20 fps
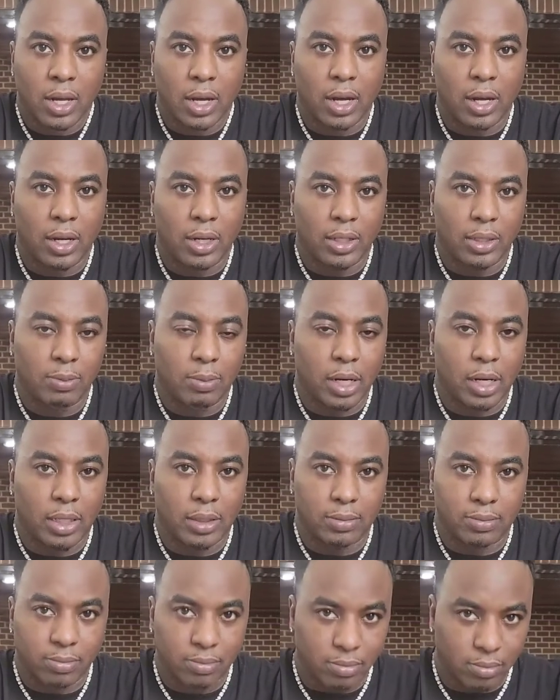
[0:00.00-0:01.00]
Uh, in
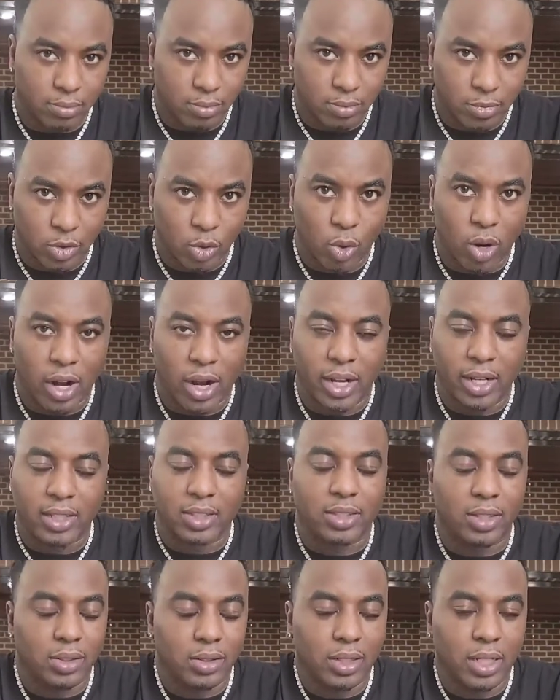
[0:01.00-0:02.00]
my
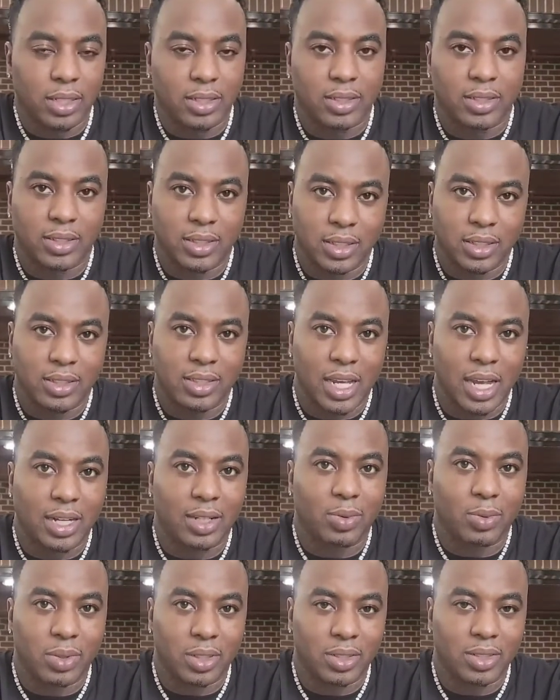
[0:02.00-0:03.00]
grind. So that's
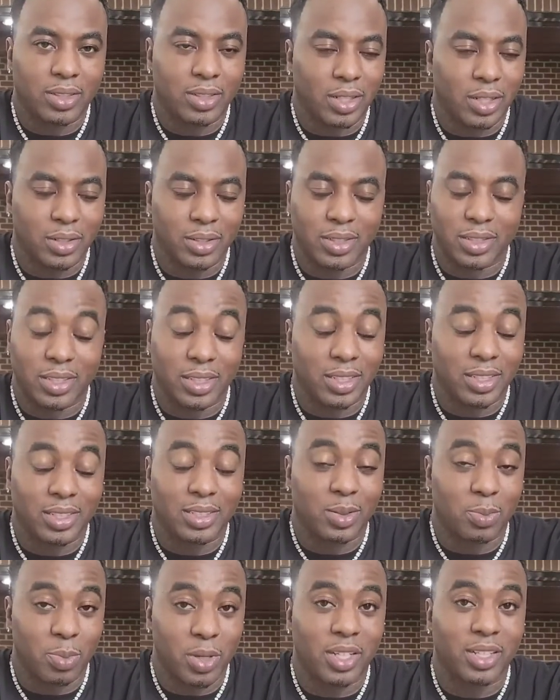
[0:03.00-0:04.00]
exactly what you know. It,
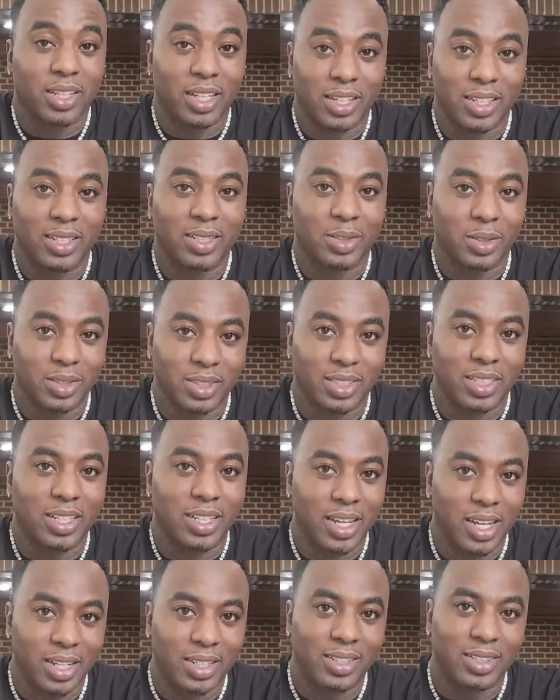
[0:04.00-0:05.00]
it's a big thing though to see
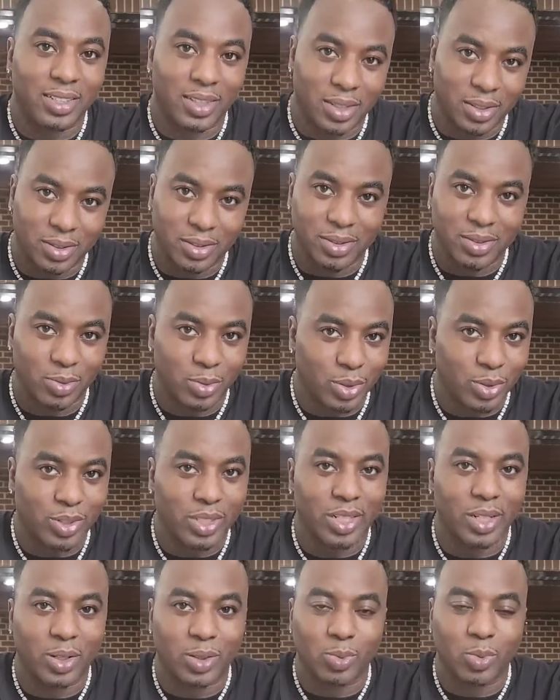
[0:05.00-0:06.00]
that you know when you
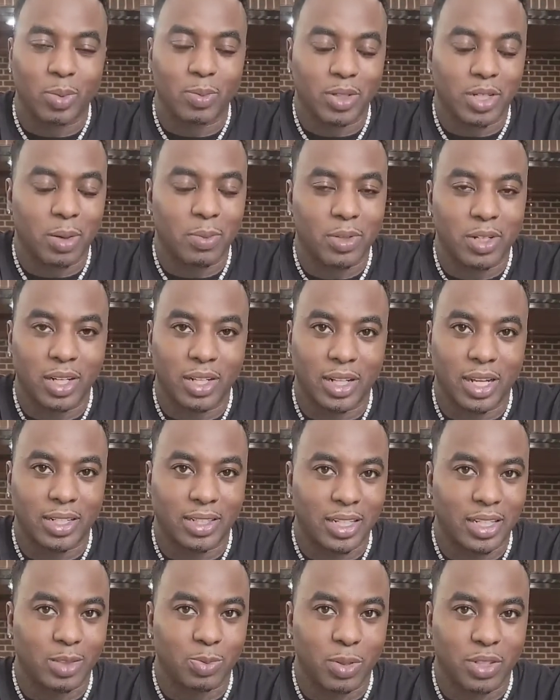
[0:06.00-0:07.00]
see those women coming in
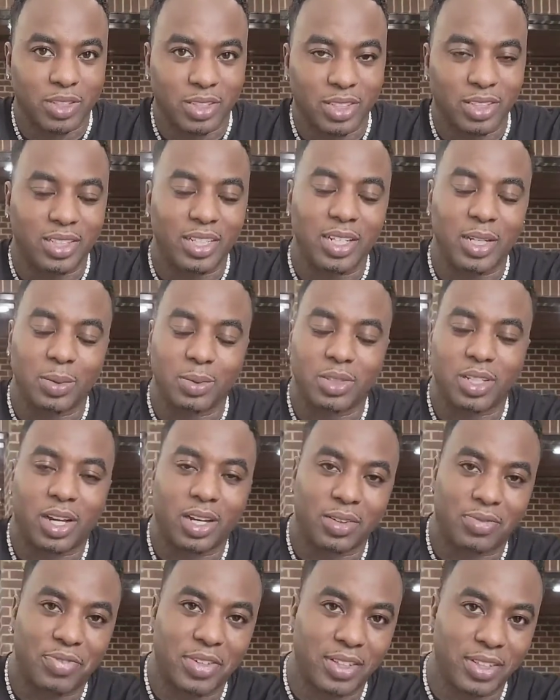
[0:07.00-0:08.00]
like that, especially the DM
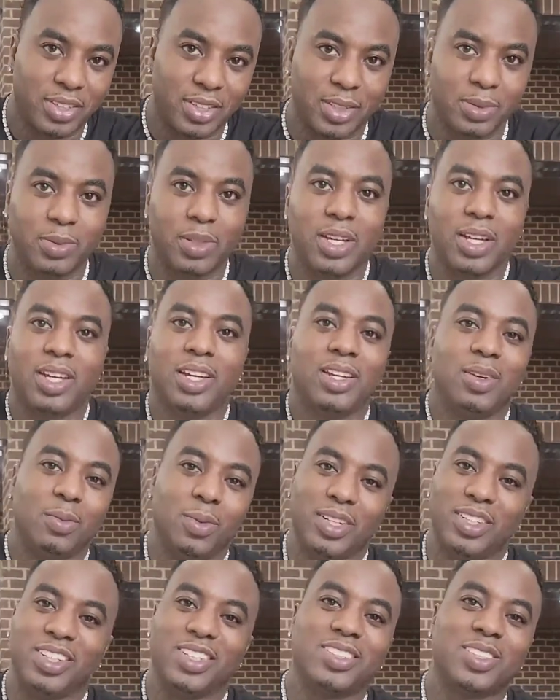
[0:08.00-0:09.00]
start filling up.
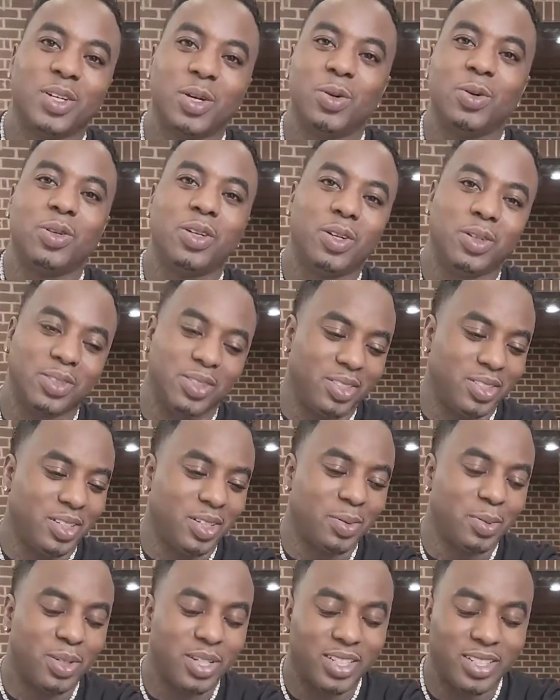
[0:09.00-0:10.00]
But yeah, it's man. cool though, you
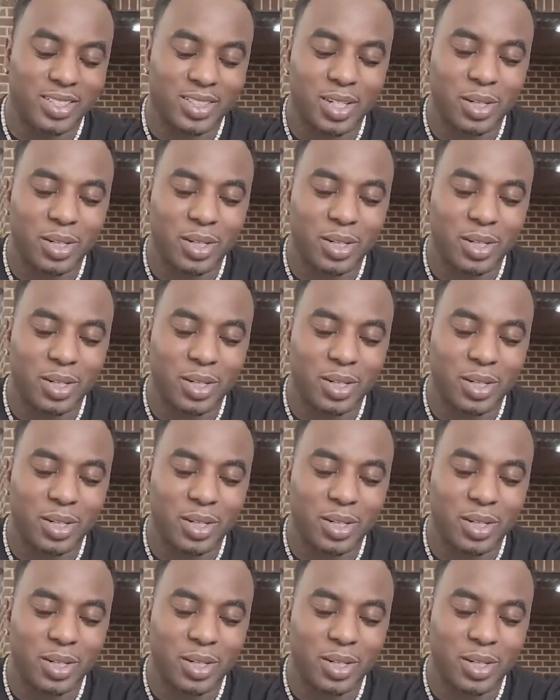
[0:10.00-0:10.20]
know what I mean? It's